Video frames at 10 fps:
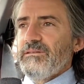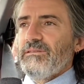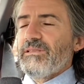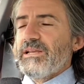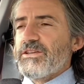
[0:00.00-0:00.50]

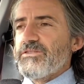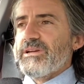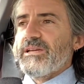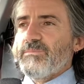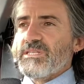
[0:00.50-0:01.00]
the lecturer
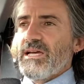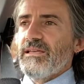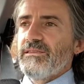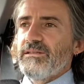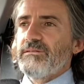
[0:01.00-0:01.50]
kept
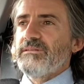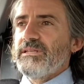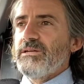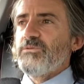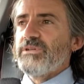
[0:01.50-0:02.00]
saying that
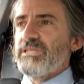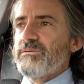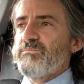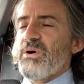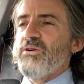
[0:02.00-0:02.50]
he would
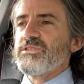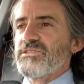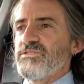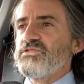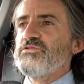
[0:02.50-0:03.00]
post
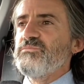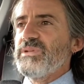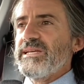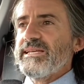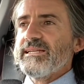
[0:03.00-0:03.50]
Zoom
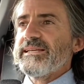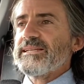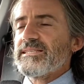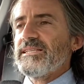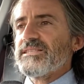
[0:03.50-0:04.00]
meeting
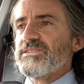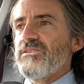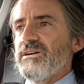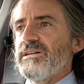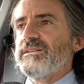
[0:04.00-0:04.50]
links
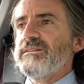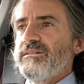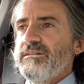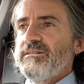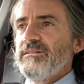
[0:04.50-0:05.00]
inside
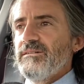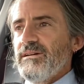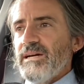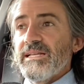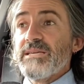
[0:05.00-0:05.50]

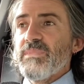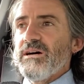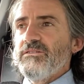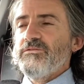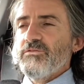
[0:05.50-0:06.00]
an
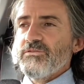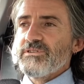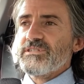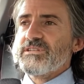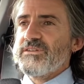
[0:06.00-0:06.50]
email for
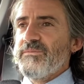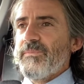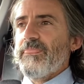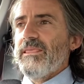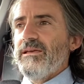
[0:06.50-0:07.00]
us,
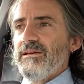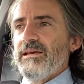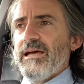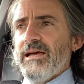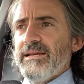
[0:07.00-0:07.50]

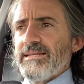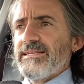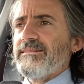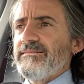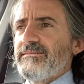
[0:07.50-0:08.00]
and he
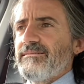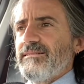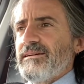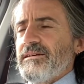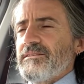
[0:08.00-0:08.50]

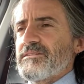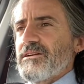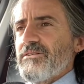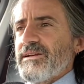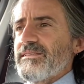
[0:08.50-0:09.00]
didn't, and
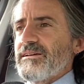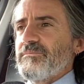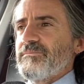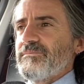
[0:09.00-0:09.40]
so I ended up